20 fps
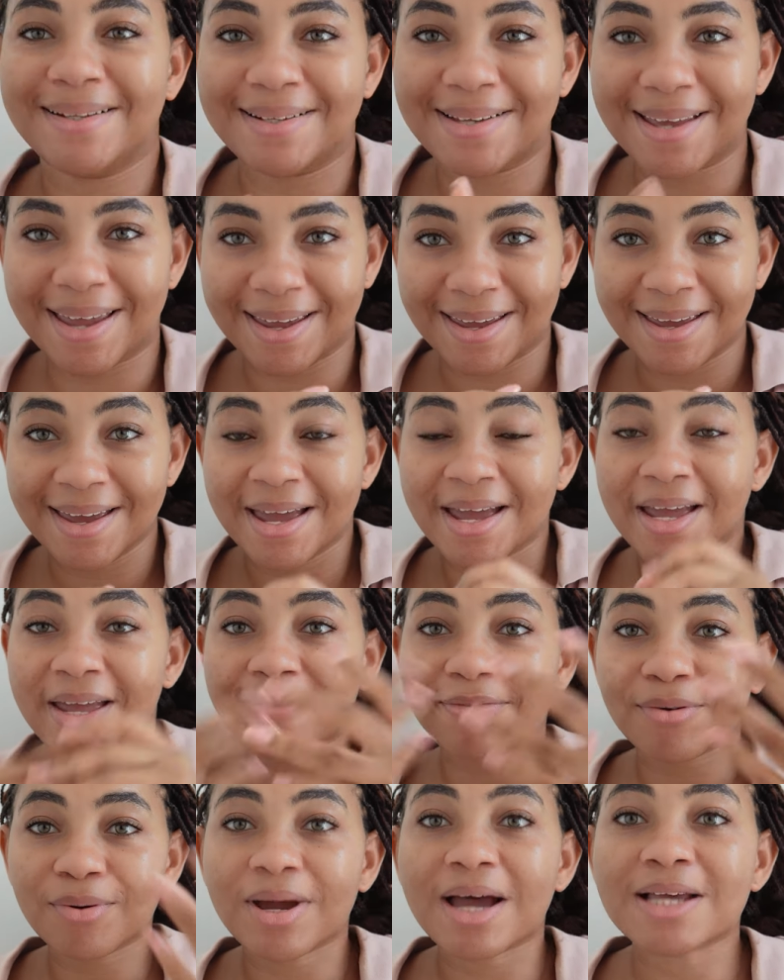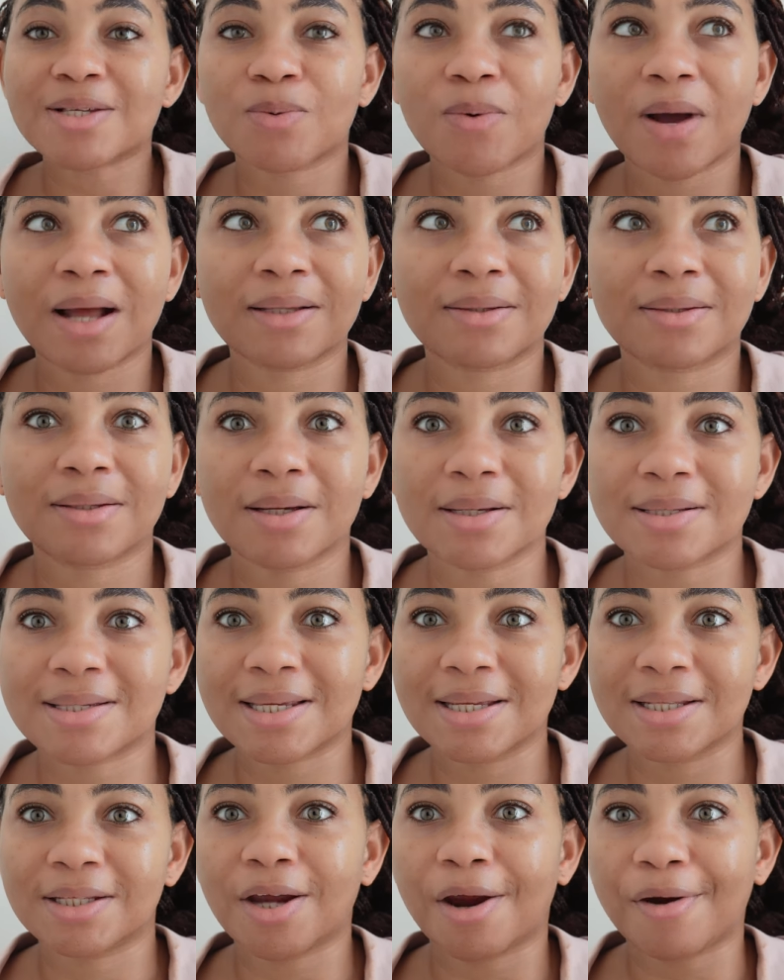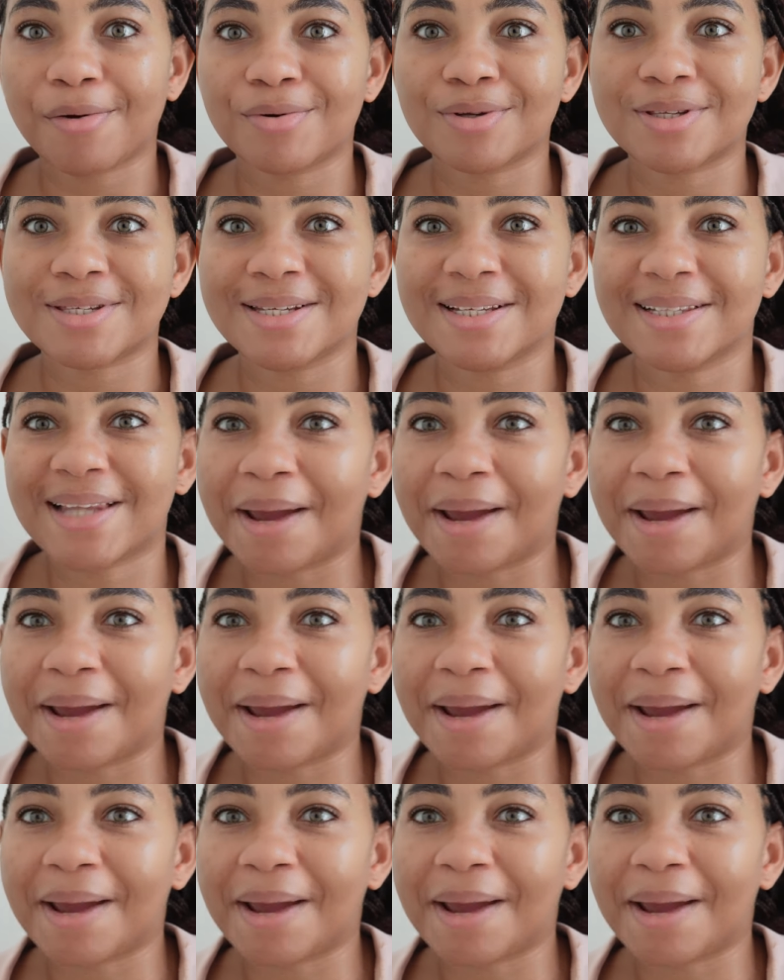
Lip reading: day. If you guys want a skincare routine,